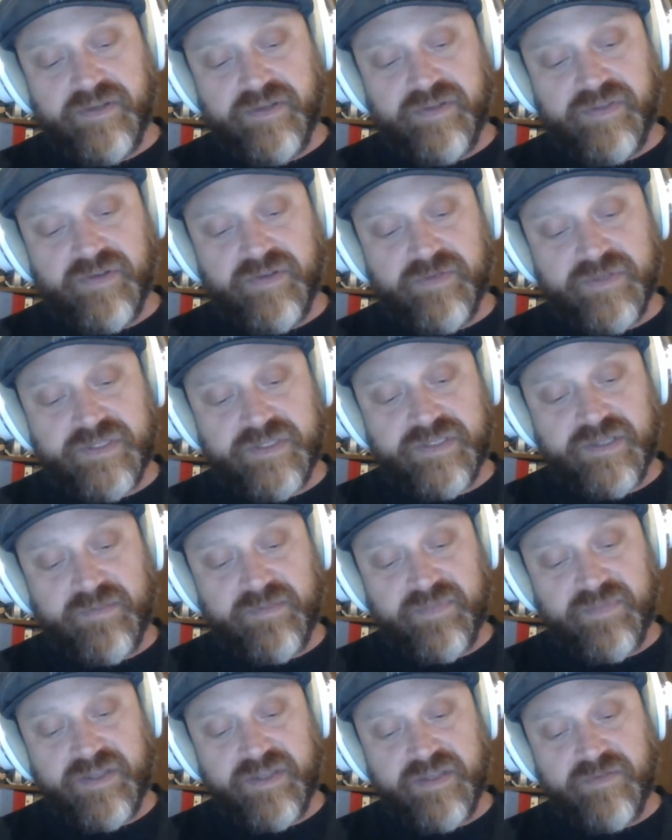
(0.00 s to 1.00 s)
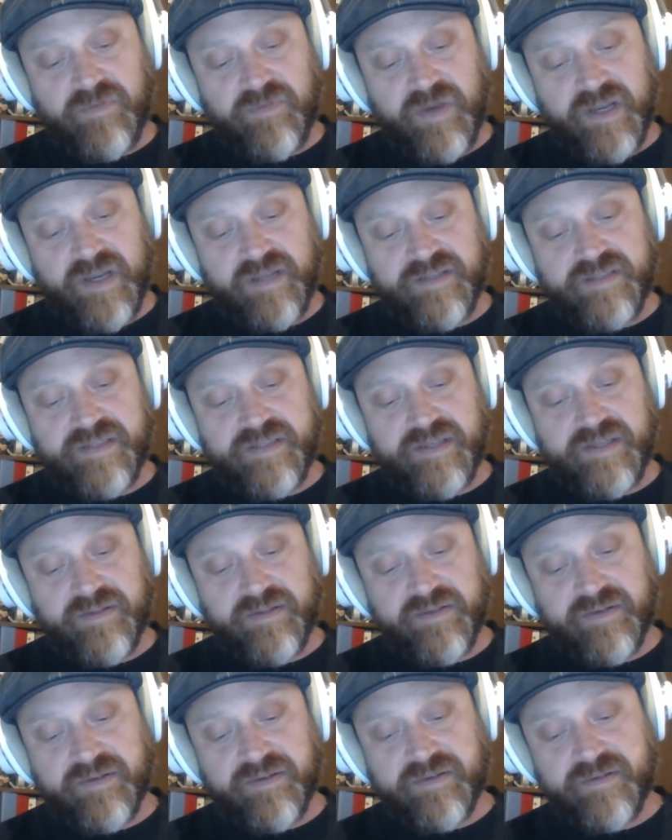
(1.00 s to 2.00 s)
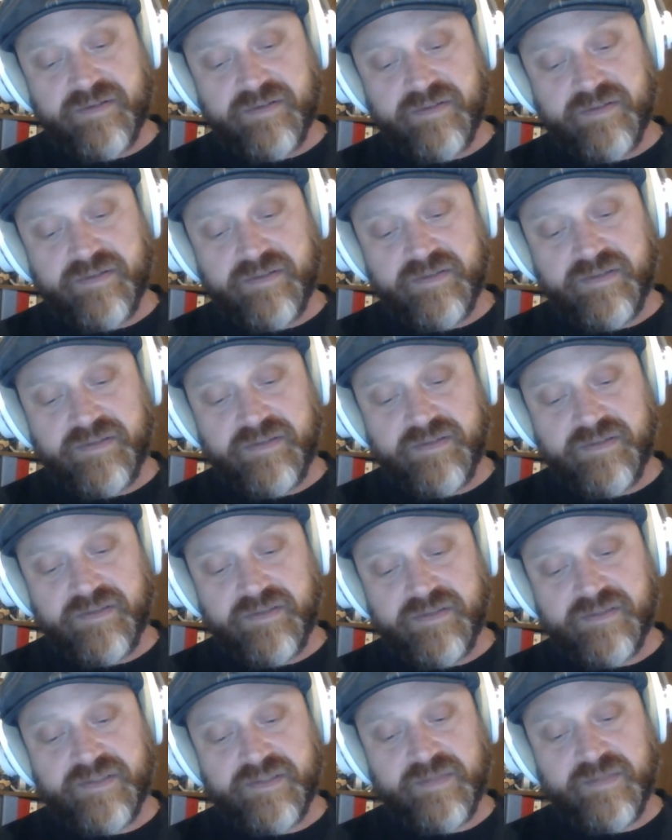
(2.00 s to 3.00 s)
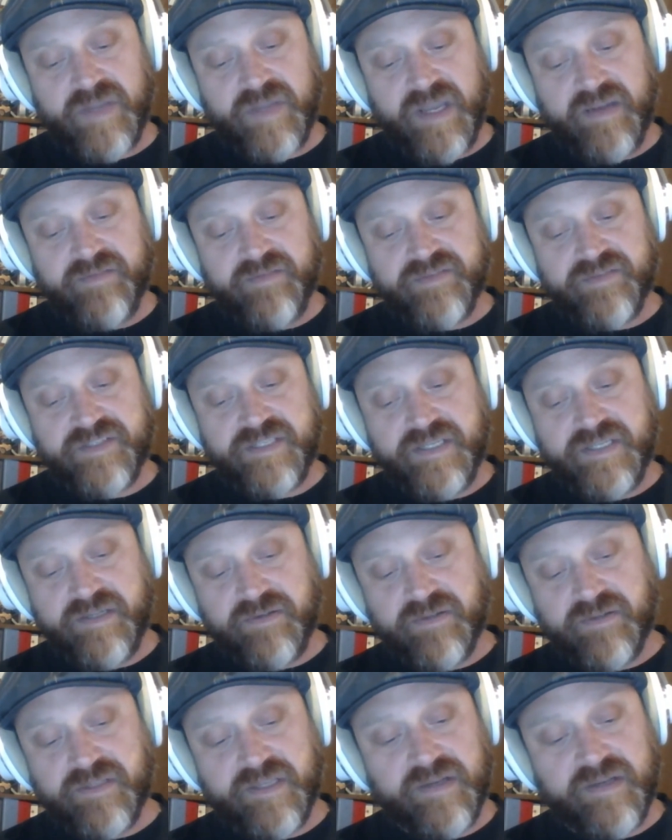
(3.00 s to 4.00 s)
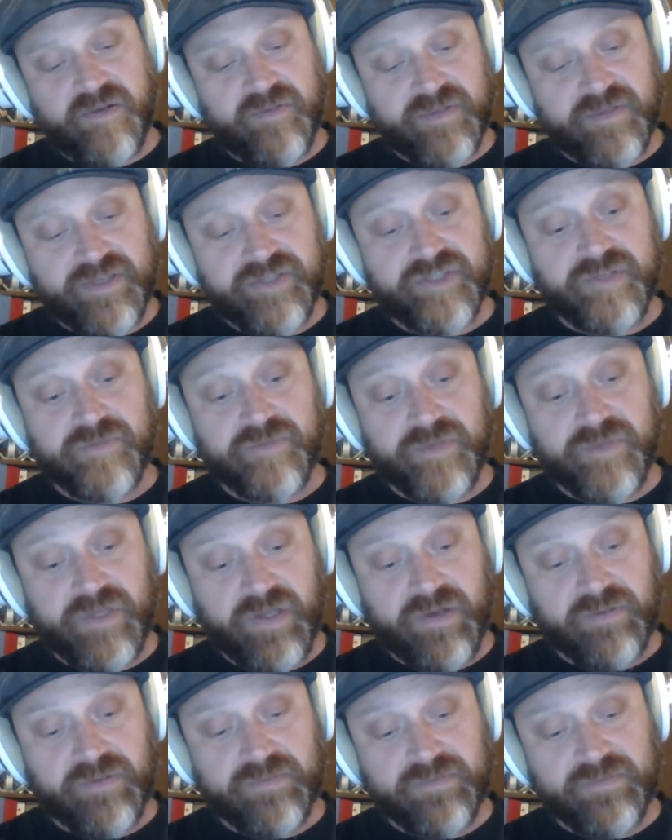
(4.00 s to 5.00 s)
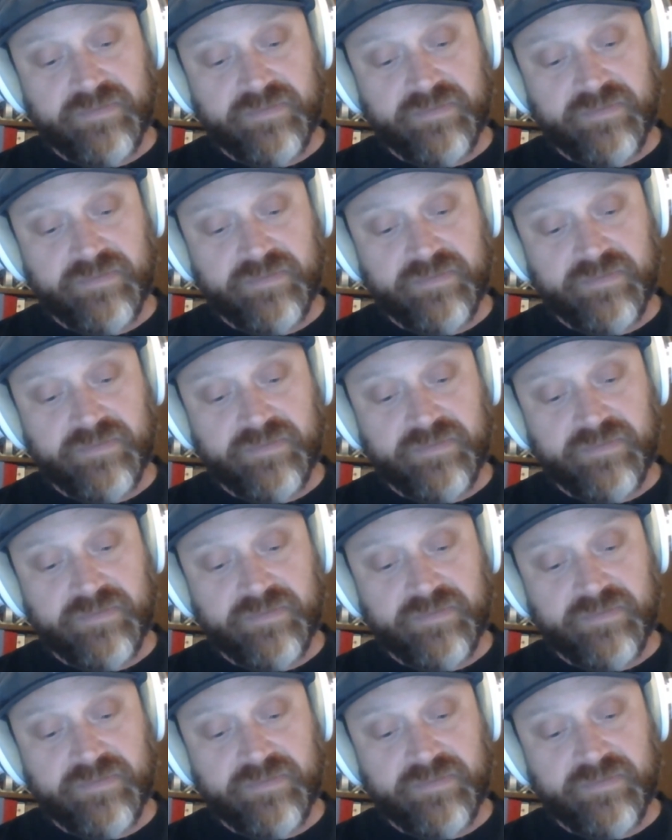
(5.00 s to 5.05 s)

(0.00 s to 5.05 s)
There was something it wanted to tell her, some kind of secret that only she would know.